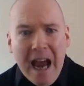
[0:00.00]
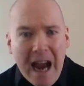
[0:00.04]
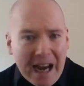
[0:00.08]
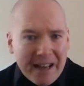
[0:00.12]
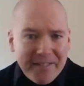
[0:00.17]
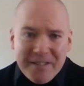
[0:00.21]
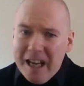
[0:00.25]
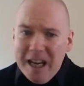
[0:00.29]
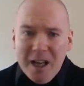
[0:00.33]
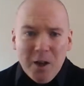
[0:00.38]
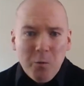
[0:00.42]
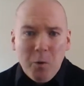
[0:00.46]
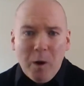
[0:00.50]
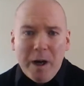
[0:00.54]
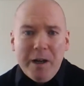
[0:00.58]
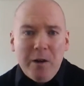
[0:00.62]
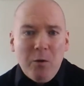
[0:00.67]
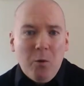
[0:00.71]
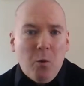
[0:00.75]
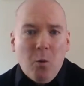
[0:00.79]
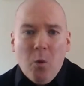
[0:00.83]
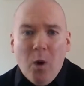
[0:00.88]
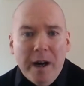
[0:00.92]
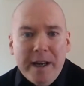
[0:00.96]
And then
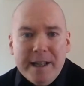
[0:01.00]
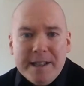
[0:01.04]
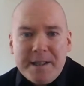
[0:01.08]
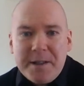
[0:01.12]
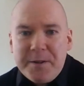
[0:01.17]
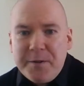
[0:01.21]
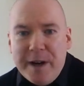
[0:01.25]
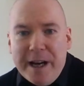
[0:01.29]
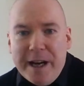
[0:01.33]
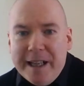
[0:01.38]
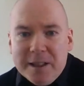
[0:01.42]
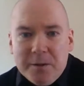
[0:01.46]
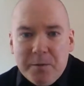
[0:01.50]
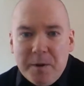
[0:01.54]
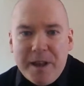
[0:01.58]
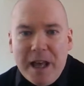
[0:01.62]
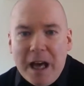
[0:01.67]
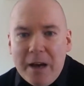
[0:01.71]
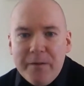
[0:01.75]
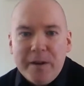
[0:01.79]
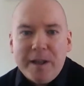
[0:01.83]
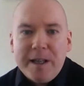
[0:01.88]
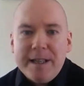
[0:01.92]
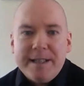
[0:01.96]
when one is threatened with
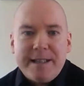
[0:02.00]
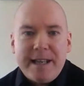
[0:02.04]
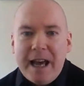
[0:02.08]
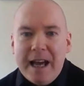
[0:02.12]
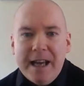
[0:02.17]
having his